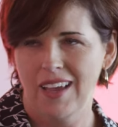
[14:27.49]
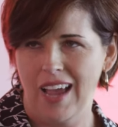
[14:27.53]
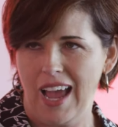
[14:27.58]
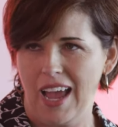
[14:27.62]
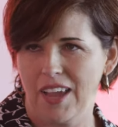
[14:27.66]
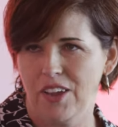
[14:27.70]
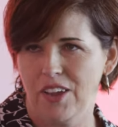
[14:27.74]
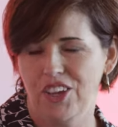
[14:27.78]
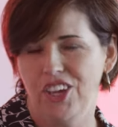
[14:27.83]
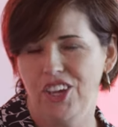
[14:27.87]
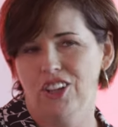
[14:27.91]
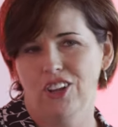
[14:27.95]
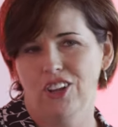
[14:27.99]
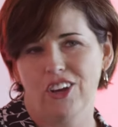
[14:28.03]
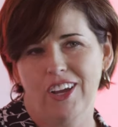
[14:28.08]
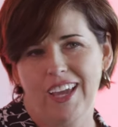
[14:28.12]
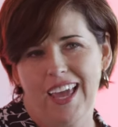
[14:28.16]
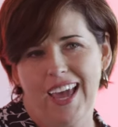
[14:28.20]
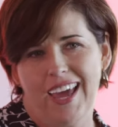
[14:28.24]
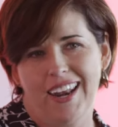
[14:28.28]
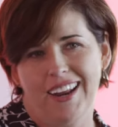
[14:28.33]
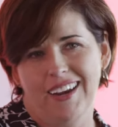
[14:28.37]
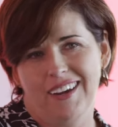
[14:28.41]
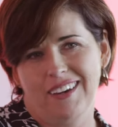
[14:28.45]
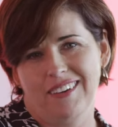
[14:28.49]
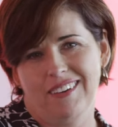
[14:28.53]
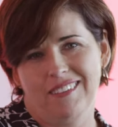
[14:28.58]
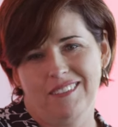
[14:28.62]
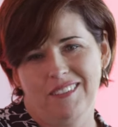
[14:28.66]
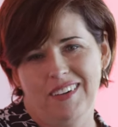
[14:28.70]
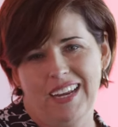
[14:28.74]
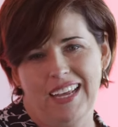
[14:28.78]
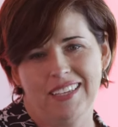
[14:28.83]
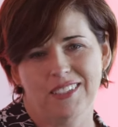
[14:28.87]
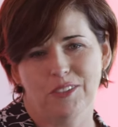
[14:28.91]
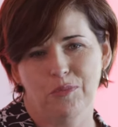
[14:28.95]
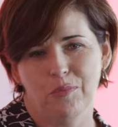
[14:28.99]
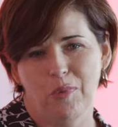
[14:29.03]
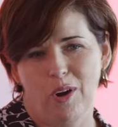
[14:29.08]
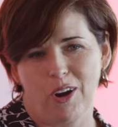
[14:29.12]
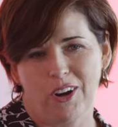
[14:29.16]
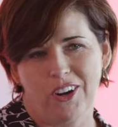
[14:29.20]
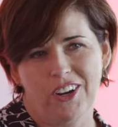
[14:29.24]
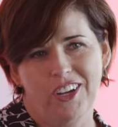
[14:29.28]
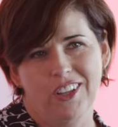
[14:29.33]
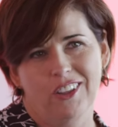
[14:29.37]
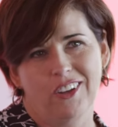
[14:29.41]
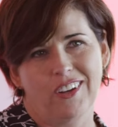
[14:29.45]
I, you look at it, and as a
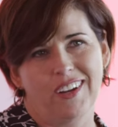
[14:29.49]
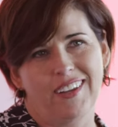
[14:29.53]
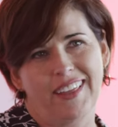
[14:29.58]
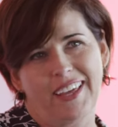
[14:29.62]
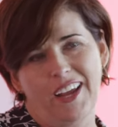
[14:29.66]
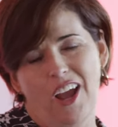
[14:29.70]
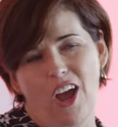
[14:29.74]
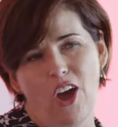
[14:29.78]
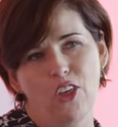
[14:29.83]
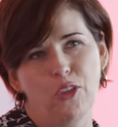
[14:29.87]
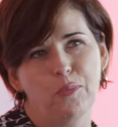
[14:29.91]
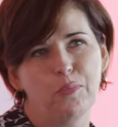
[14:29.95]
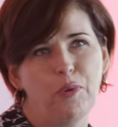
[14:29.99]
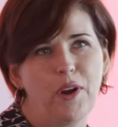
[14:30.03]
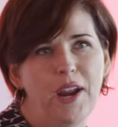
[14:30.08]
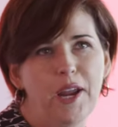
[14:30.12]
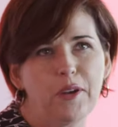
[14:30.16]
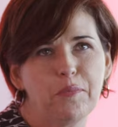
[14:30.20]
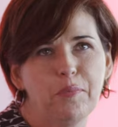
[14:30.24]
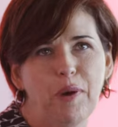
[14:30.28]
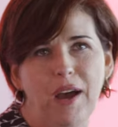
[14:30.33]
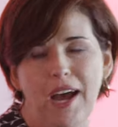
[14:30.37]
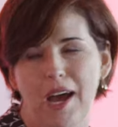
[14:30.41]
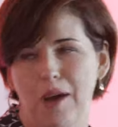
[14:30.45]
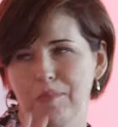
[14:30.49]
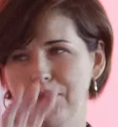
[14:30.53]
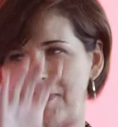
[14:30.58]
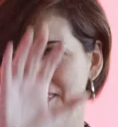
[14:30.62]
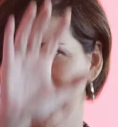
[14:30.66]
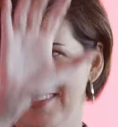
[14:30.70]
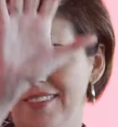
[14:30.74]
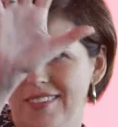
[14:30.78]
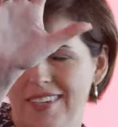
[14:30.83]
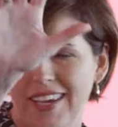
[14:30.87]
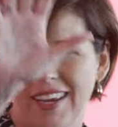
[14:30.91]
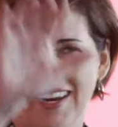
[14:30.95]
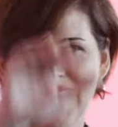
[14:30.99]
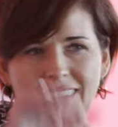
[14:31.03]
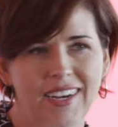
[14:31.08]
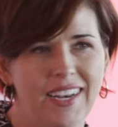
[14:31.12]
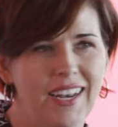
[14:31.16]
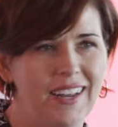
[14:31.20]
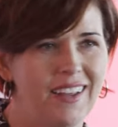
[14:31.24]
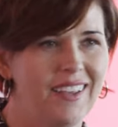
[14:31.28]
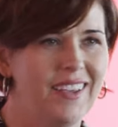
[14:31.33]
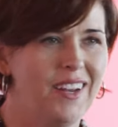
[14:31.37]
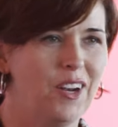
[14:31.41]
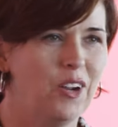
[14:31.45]
marketer, you're looking like, oh, the brand pop. You can see it on
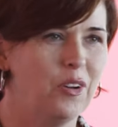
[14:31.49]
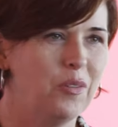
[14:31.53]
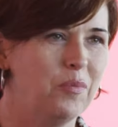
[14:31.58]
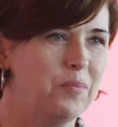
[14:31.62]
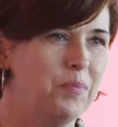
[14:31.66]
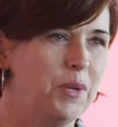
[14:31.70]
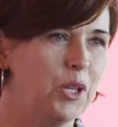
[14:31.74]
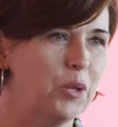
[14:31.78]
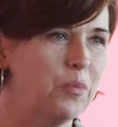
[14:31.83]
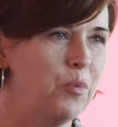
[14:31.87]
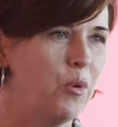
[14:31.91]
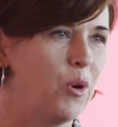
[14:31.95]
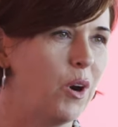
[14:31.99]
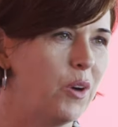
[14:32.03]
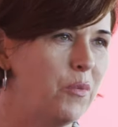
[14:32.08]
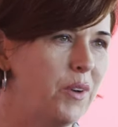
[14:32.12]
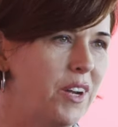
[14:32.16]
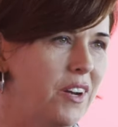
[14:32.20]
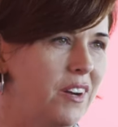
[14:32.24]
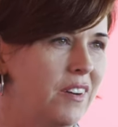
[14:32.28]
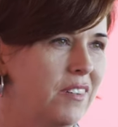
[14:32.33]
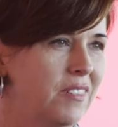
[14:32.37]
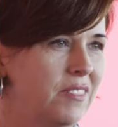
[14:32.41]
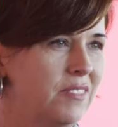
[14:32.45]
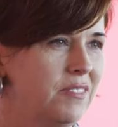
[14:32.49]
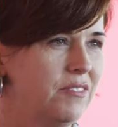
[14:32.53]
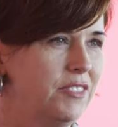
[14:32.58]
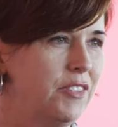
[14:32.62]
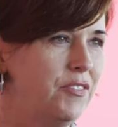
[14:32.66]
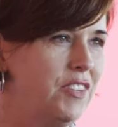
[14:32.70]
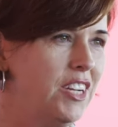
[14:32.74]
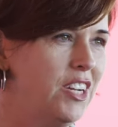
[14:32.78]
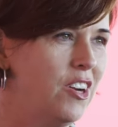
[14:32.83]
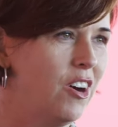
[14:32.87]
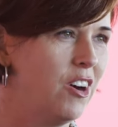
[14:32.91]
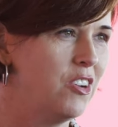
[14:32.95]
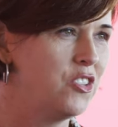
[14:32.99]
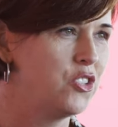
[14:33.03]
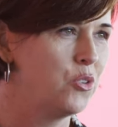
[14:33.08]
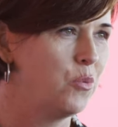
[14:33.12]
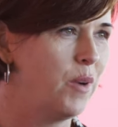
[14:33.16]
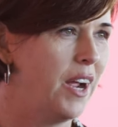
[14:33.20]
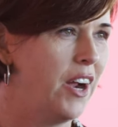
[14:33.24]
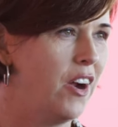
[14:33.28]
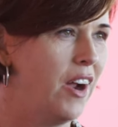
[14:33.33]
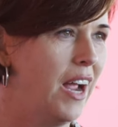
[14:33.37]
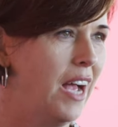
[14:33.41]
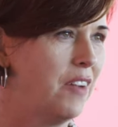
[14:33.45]
a you know billboard when you're 50 yards
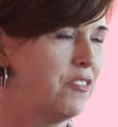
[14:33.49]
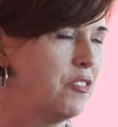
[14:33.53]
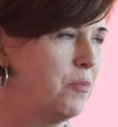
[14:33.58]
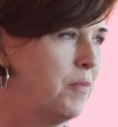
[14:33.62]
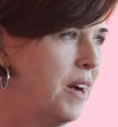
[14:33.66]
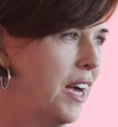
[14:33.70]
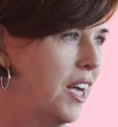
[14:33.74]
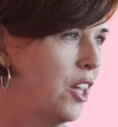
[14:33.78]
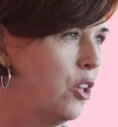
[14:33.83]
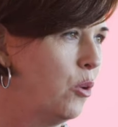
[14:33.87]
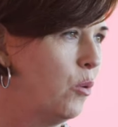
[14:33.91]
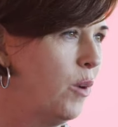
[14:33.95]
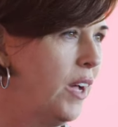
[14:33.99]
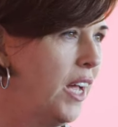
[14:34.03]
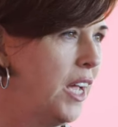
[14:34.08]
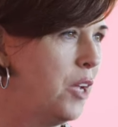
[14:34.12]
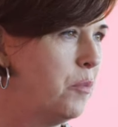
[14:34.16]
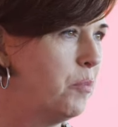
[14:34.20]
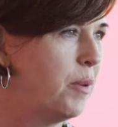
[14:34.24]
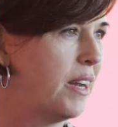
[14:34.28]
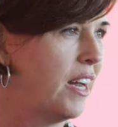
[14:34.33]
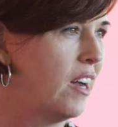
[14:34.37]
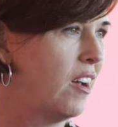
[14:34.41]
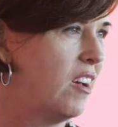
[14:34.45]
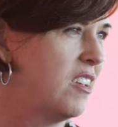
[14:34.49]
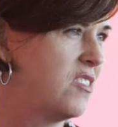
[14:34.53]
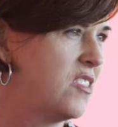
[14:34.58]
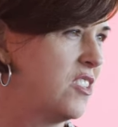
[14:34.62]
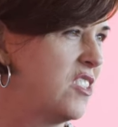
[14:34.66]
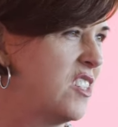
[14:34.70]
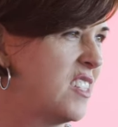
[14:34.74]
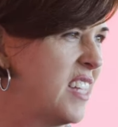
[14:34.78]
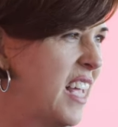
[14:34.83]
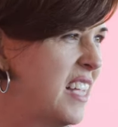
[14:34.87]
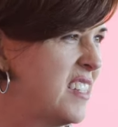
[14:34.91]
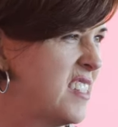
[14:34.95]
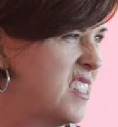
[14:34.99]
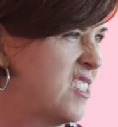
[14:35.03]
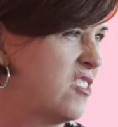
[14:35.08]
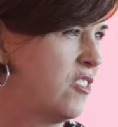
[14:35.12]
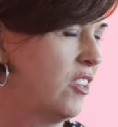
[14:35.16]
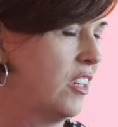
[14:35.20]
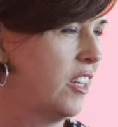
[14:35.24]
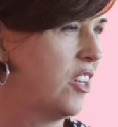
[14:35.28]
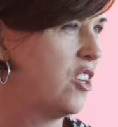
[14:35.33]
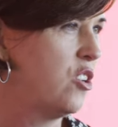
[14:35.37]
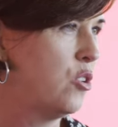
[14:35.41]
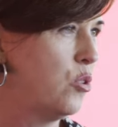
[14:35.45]
away or half a mile away. But it also just has this
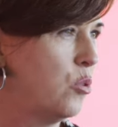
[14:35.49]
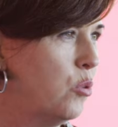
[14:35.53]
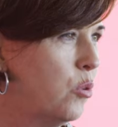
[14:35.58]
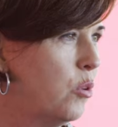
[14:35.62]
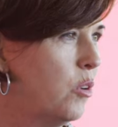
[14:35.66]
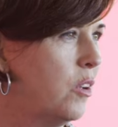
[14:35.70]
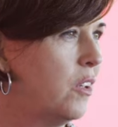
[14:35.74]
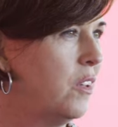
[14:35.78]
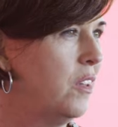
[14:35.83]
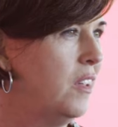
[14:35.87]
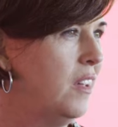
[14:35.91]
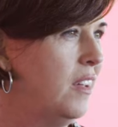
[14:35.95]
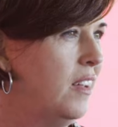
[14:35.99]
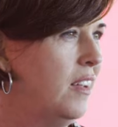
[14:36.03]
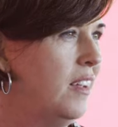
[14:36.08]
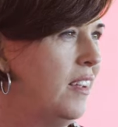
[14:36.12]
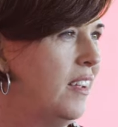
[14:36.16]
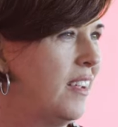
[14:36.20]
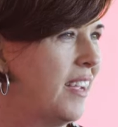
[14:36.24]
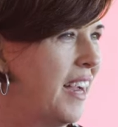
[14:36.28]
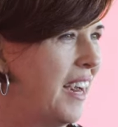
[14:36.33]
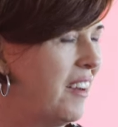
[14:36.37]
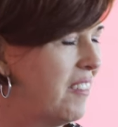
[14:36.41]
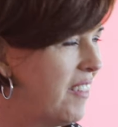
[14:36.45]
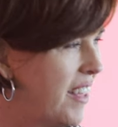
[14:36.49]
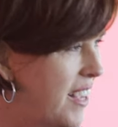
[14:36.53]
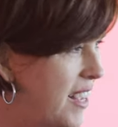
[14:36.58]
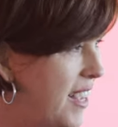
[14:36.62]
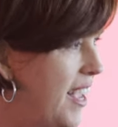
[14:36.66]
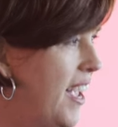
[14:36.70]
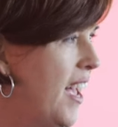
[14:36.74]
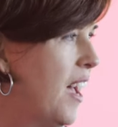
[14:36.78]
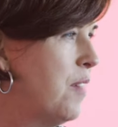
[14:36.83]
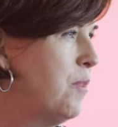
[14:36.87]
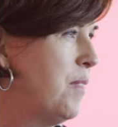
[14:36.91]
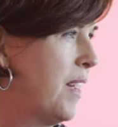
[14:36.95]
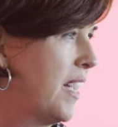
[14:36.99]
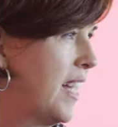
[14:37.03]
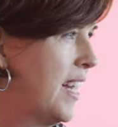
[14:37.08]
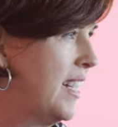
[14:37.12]
really cool kind of like, yeah, I'm not